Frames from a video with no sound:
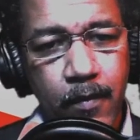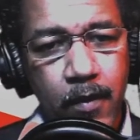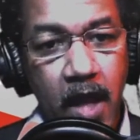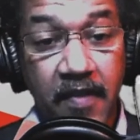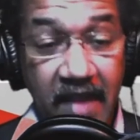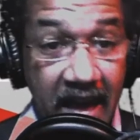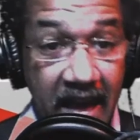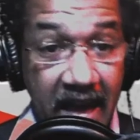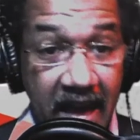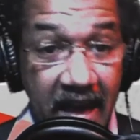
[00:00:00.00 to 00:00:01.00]
And that
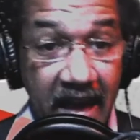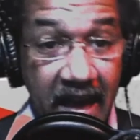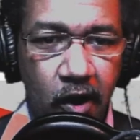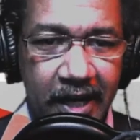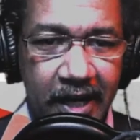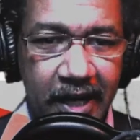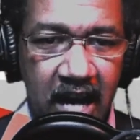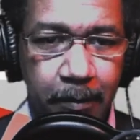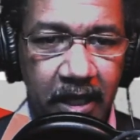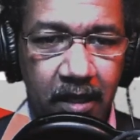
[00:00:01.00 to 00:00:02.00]
helps our
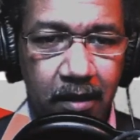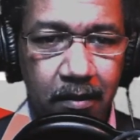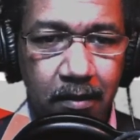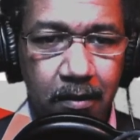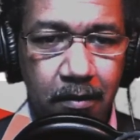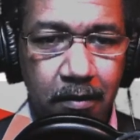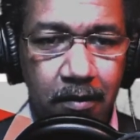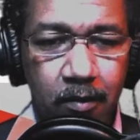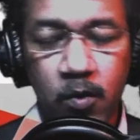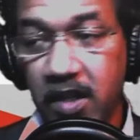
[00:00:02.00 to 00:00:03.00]
economy.
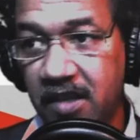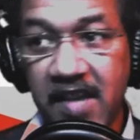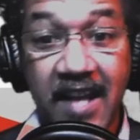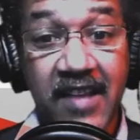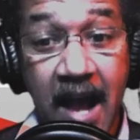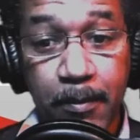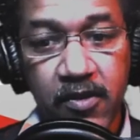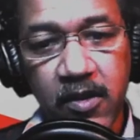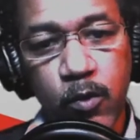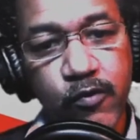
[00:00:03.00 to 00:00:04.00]
The exact
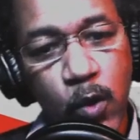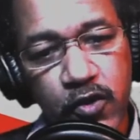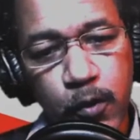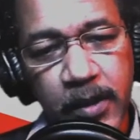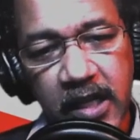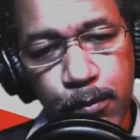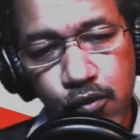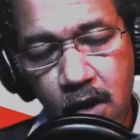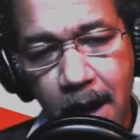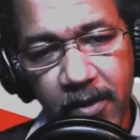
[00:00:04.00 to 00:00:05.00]
opposite of what you're being
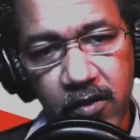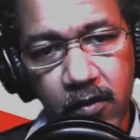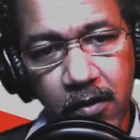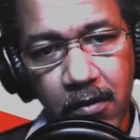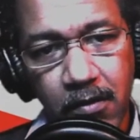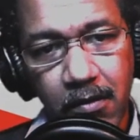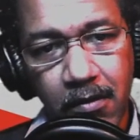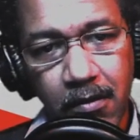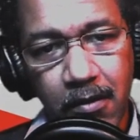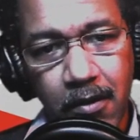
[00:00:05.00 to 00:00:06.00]
promised.
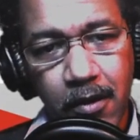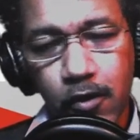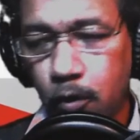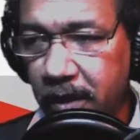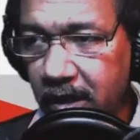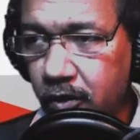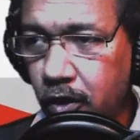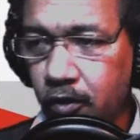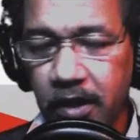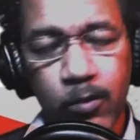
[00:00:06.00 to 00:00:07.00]
You're being
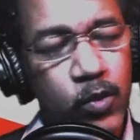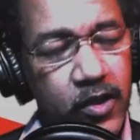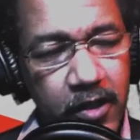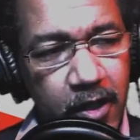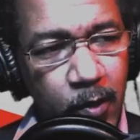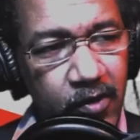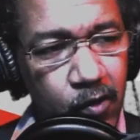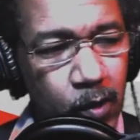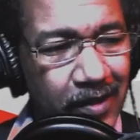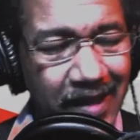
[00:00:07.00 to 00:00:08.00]
told that we're going to go
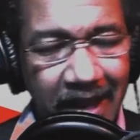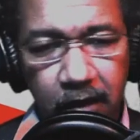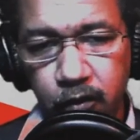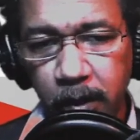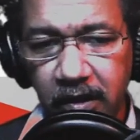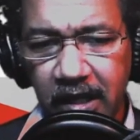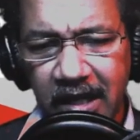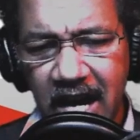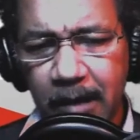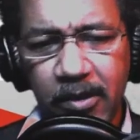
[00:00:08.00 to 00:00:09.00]
into a tailspin. The
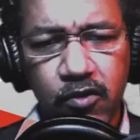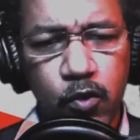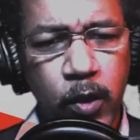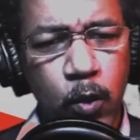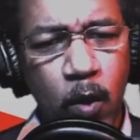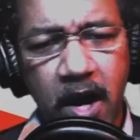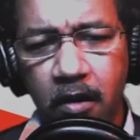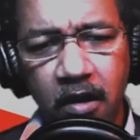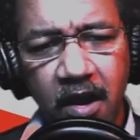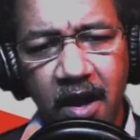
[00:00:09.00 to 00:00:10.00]
economy's doing well.
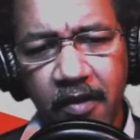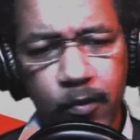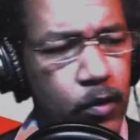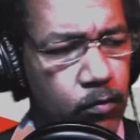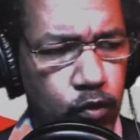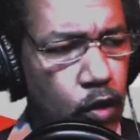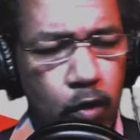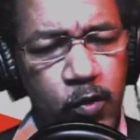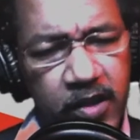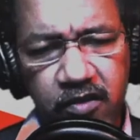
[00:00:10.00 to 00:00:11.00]
And no,
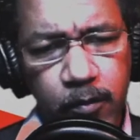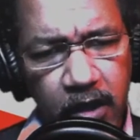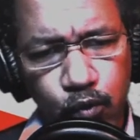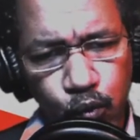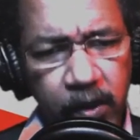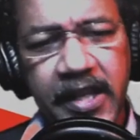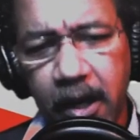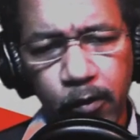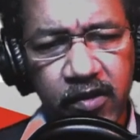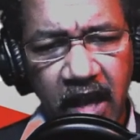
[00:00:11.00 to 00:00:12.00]
it's really a
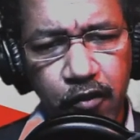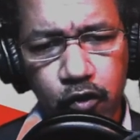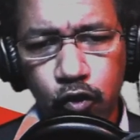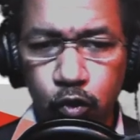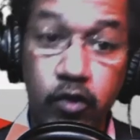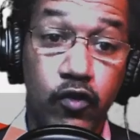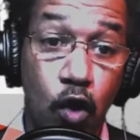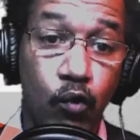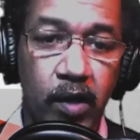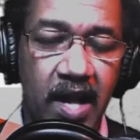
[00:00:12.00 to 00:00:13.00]
recession. You just don't
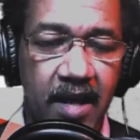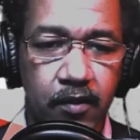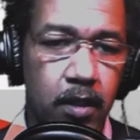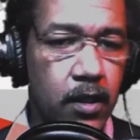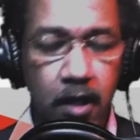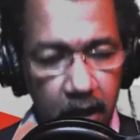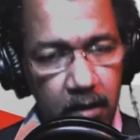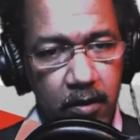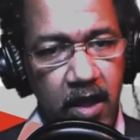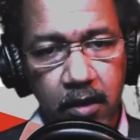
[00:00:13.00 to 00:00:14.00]
realize it.
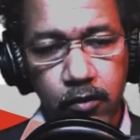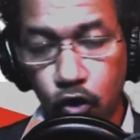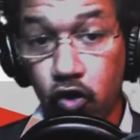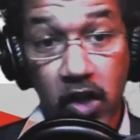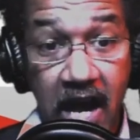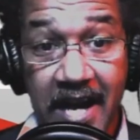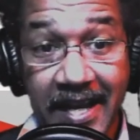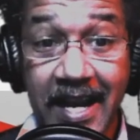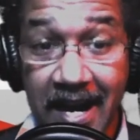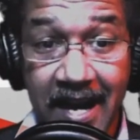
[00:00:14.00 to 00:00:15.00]
Okay, your lying
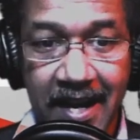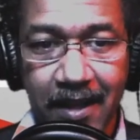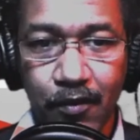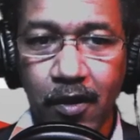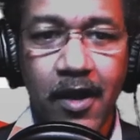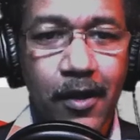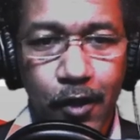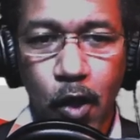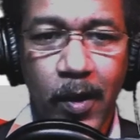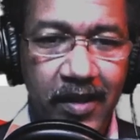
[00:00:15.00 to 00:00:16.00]
eyes,
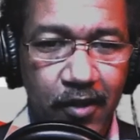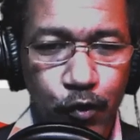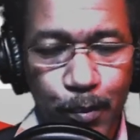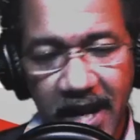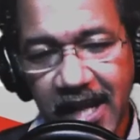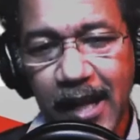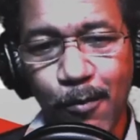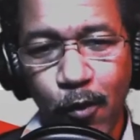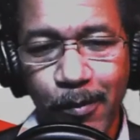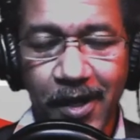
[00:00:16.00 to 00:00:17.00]
knowing that you're making more
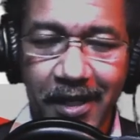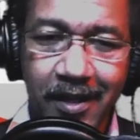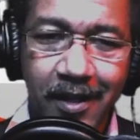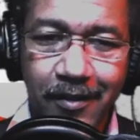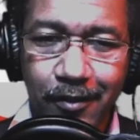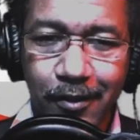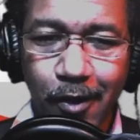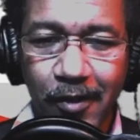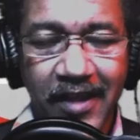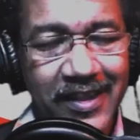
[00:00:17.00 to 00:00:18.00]
money, to know
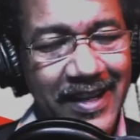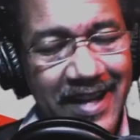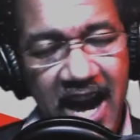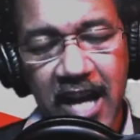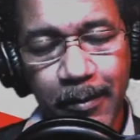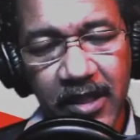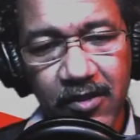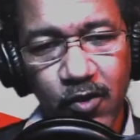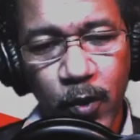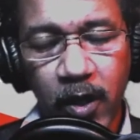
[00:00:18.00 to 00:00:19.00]
that the economy is
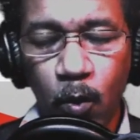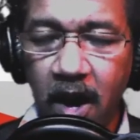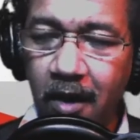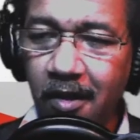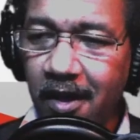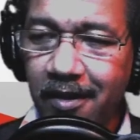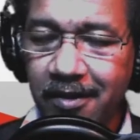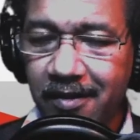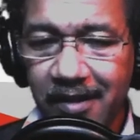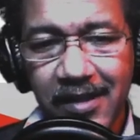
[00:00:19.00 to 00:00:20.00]
doing well, to
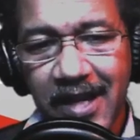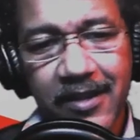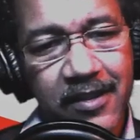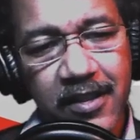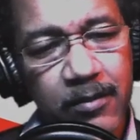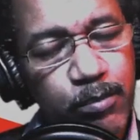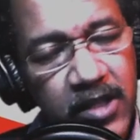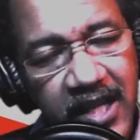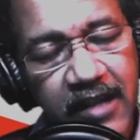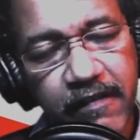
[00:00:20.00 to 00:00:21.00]
see that the
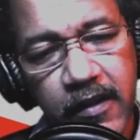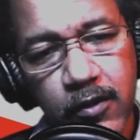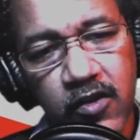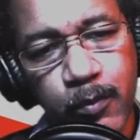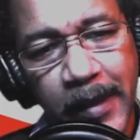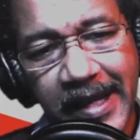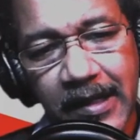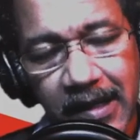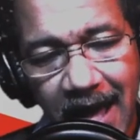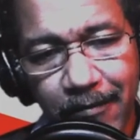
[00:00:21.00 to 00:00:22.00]
playing field is made
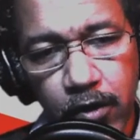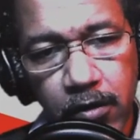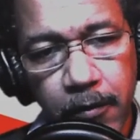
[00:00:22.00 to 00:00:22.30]
level.